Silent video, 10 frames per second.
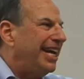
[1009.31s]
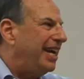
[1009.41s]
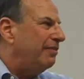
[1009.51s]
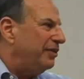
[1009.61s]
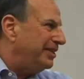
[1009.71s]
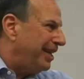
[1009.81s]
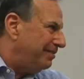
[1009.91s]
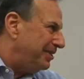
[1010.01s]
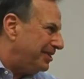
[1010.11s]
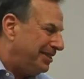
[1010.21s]
every
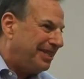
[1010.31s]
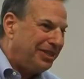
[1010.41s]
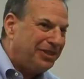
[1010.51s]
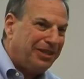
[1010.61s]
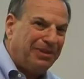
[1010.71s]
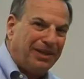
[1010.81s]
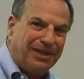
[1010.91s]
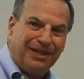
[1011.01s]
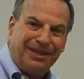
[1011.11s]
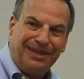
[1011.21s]
television station in
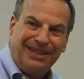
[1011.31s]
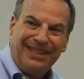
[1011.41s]
America